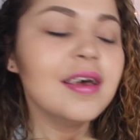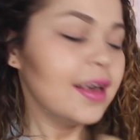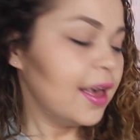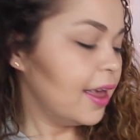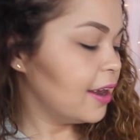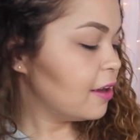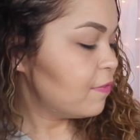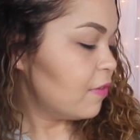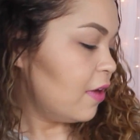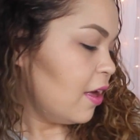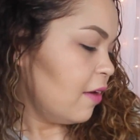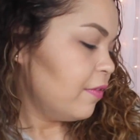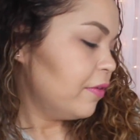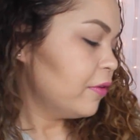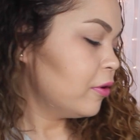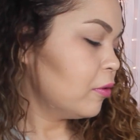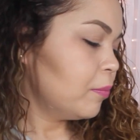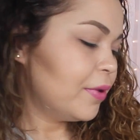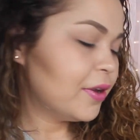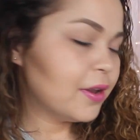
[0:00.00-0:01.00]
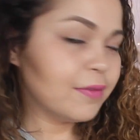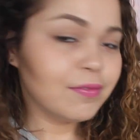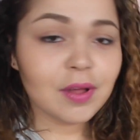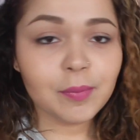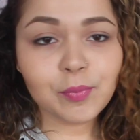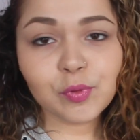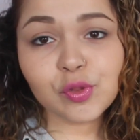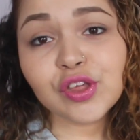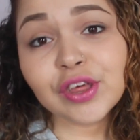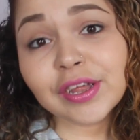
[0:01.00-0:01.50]
And if you have a little bit of
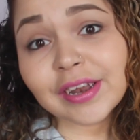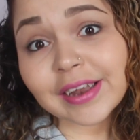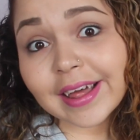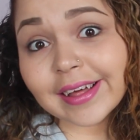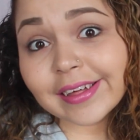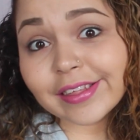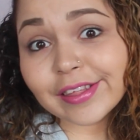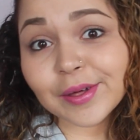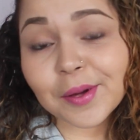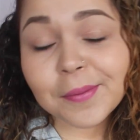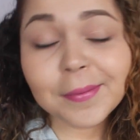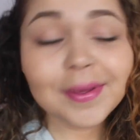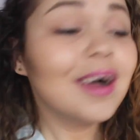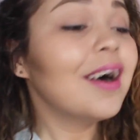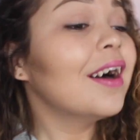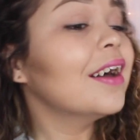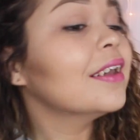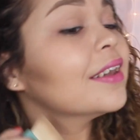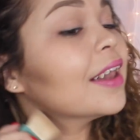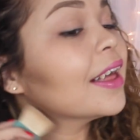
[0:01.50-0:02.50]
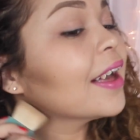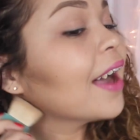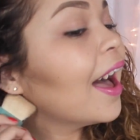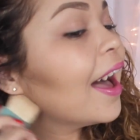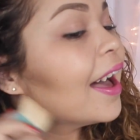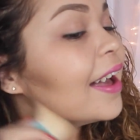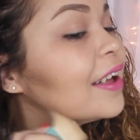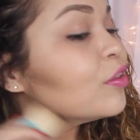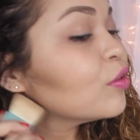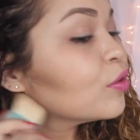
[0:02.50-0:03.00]
double chin action going on like
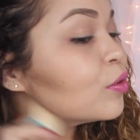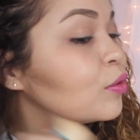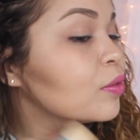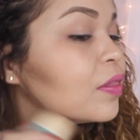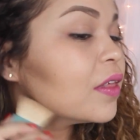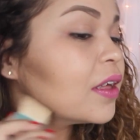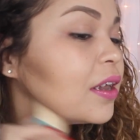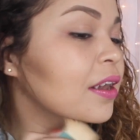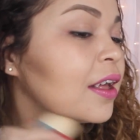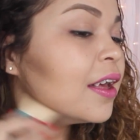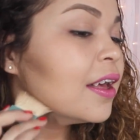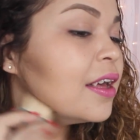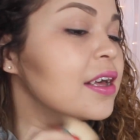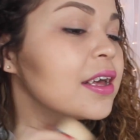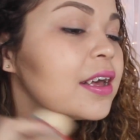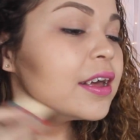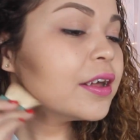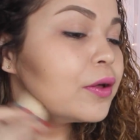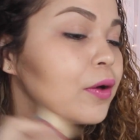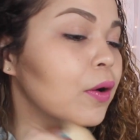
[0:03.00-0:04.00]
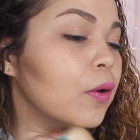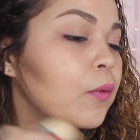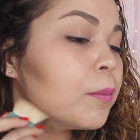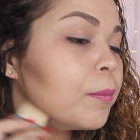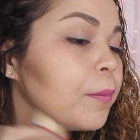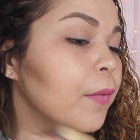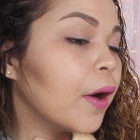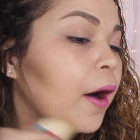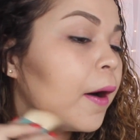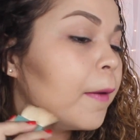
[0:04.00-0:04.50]
I do, then it'll
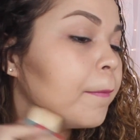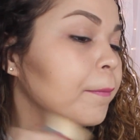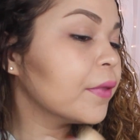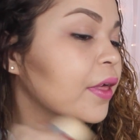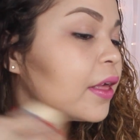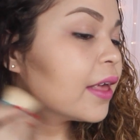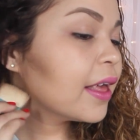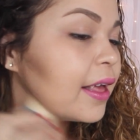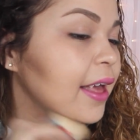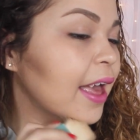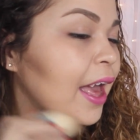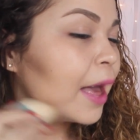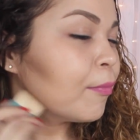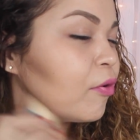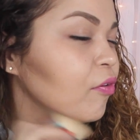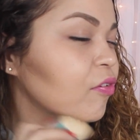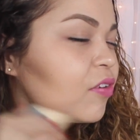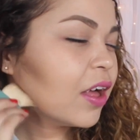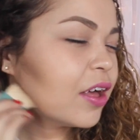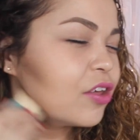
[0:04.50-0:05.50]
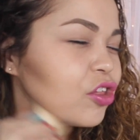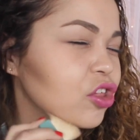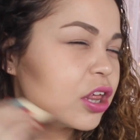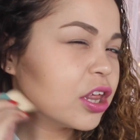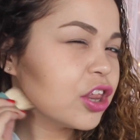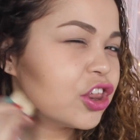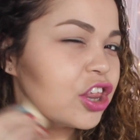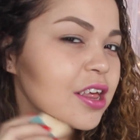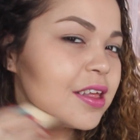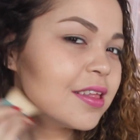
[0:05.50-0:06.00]
camouflage
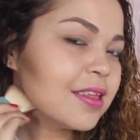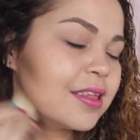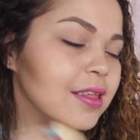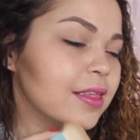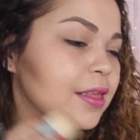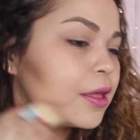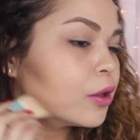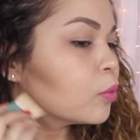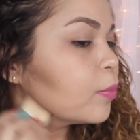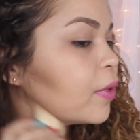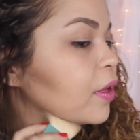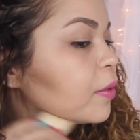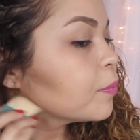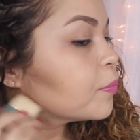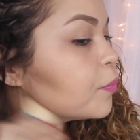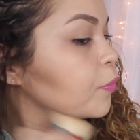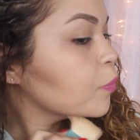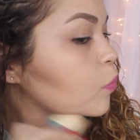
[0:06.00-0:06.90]
it just a little bit.